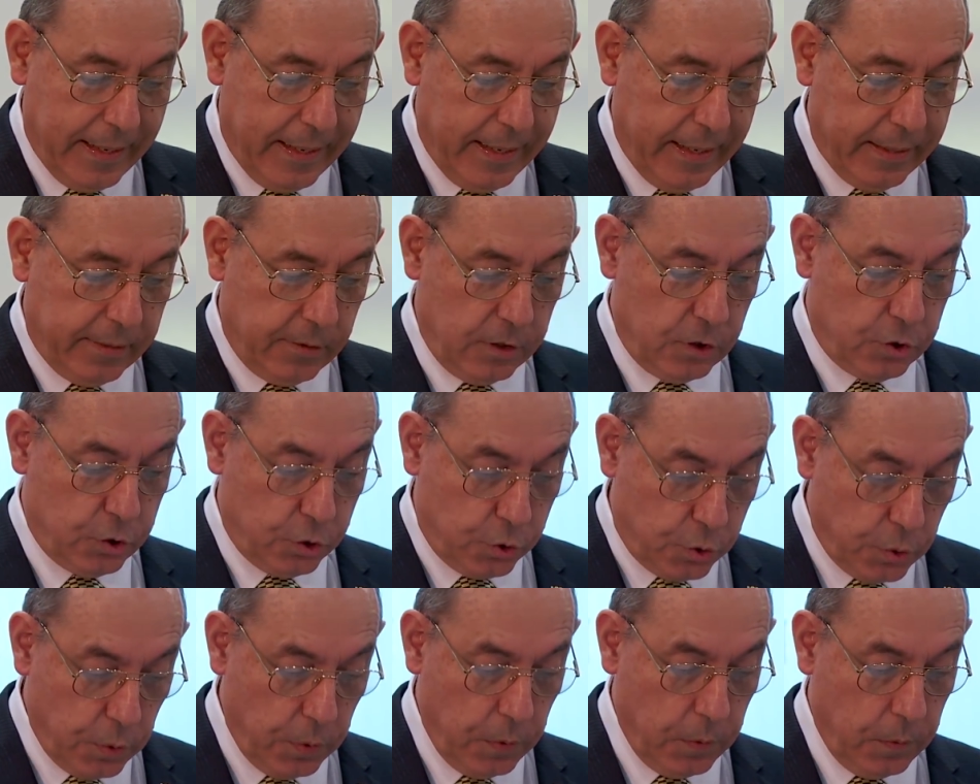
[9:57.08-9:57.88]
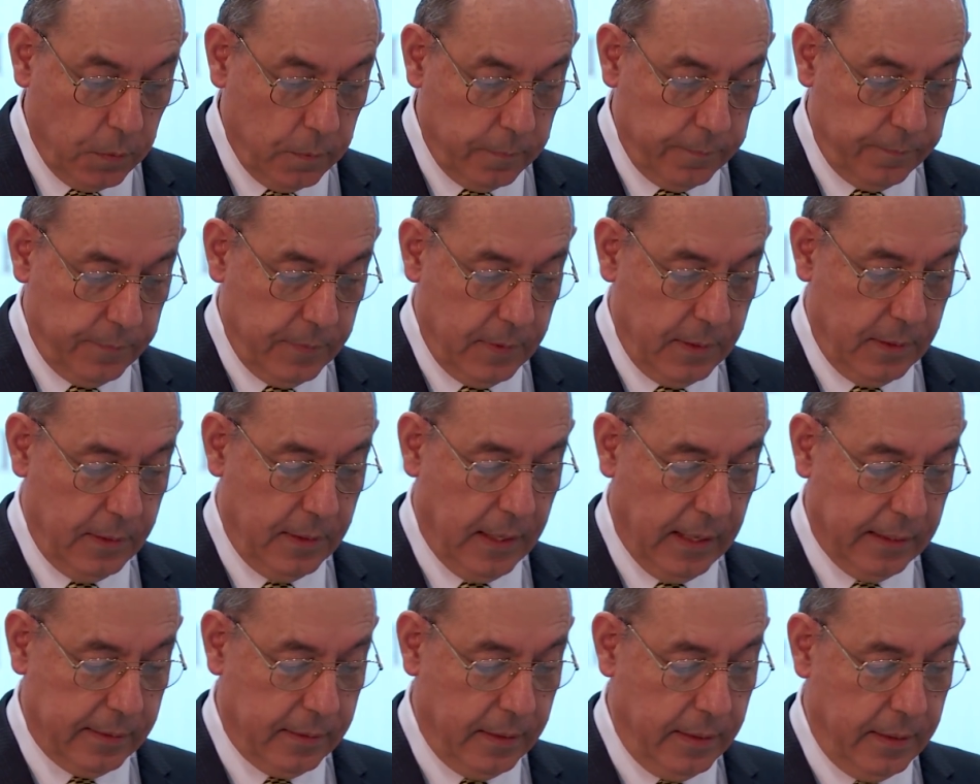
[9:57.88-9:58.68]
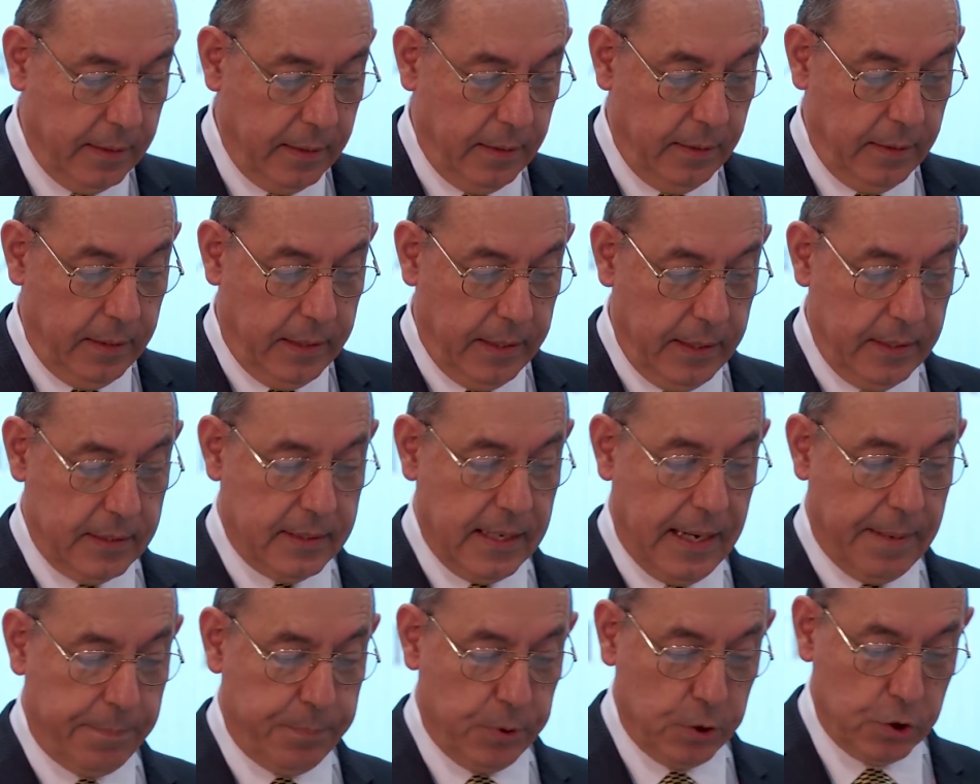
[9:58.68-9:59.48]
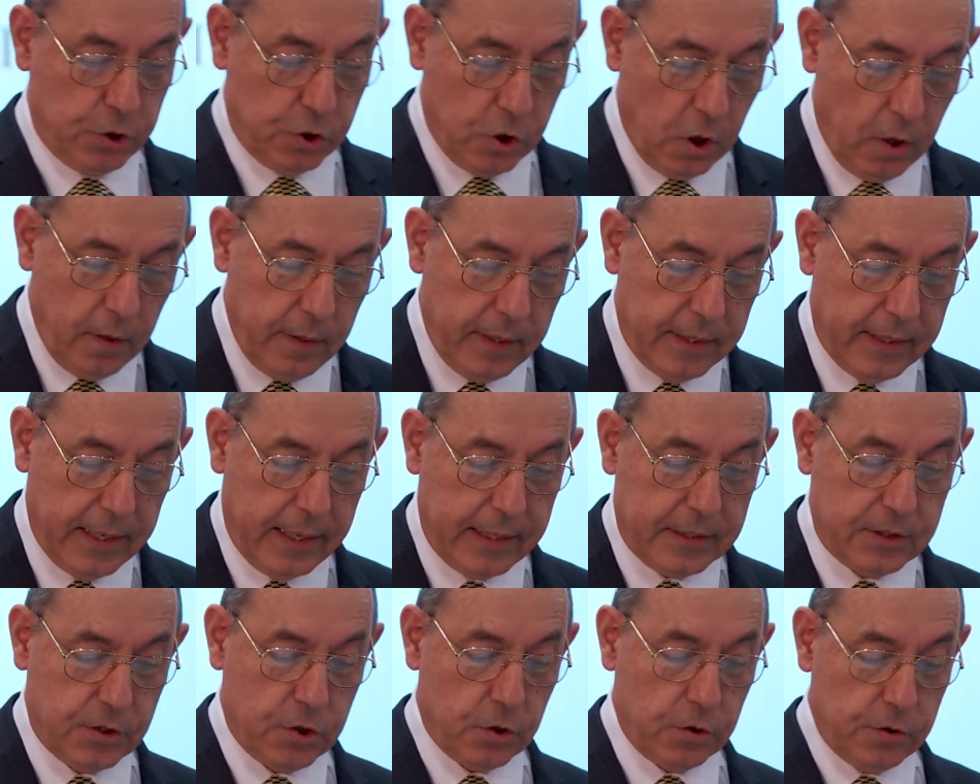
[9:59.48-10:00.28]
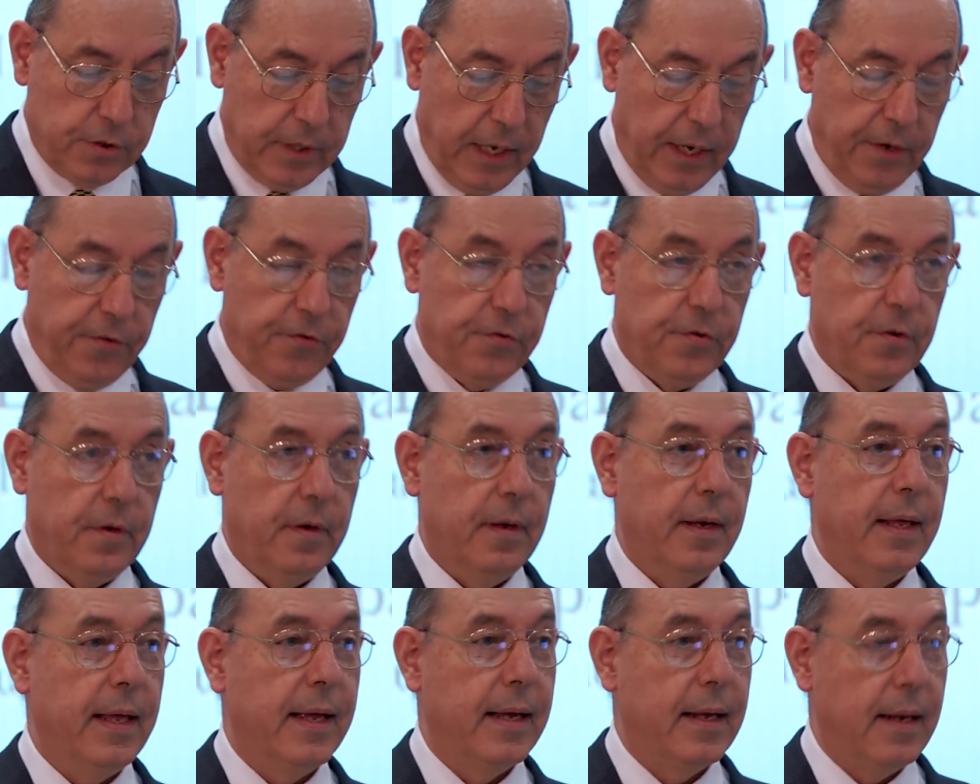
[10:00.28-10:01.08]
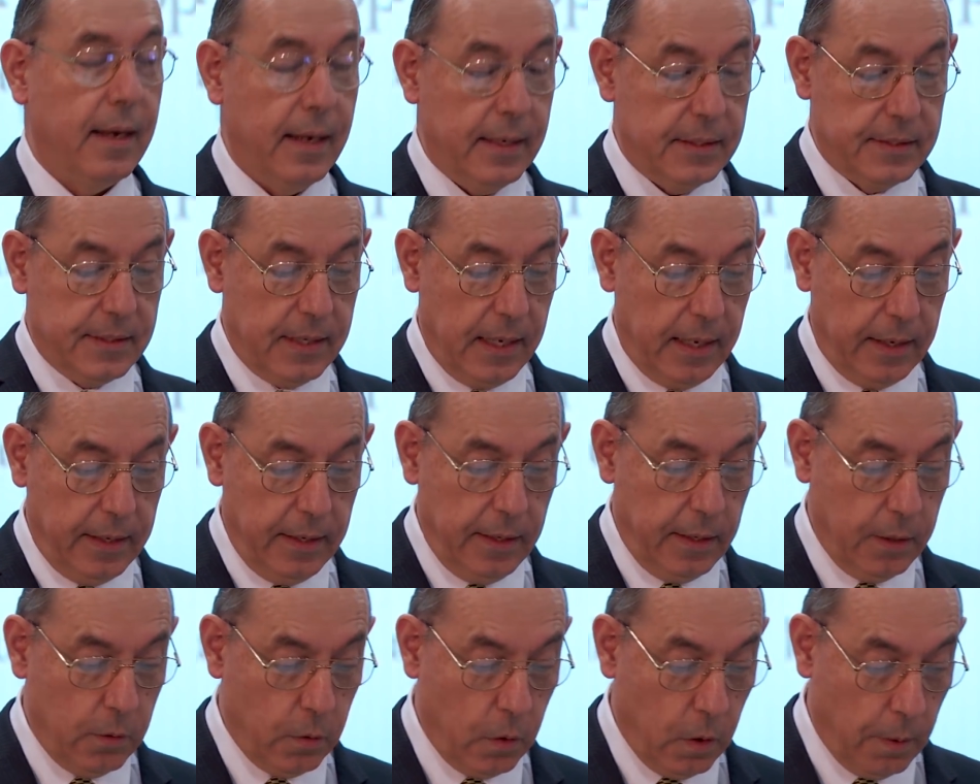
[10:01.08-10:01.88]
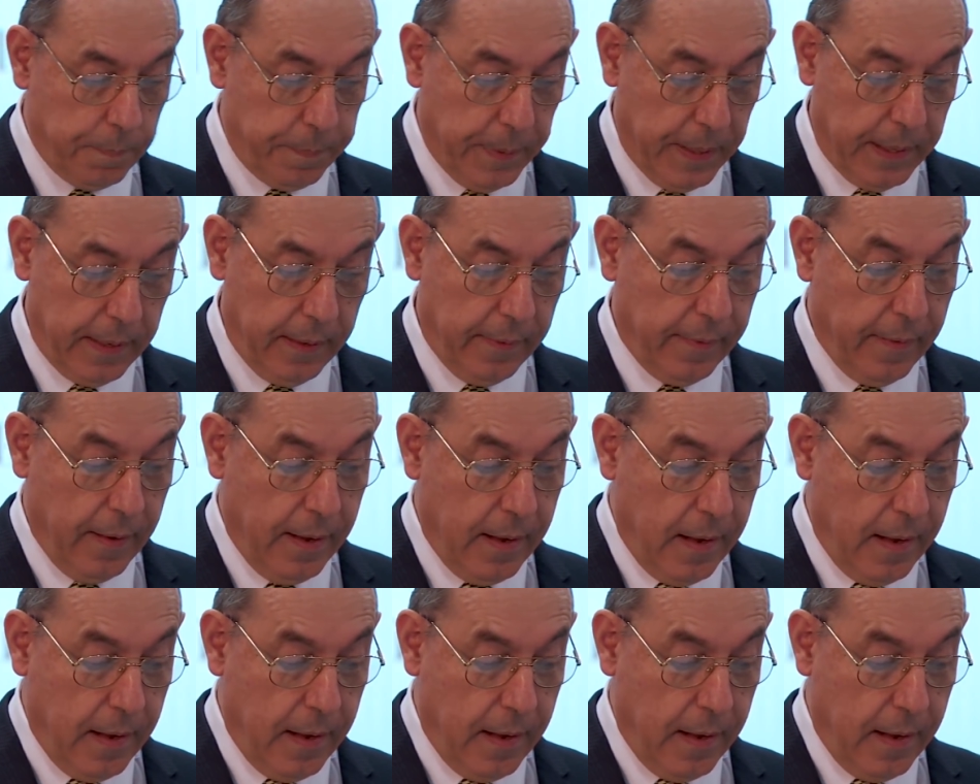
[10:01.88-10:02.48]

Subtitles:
It is true that in his apostolic exhortation, Ecclesia in Europa,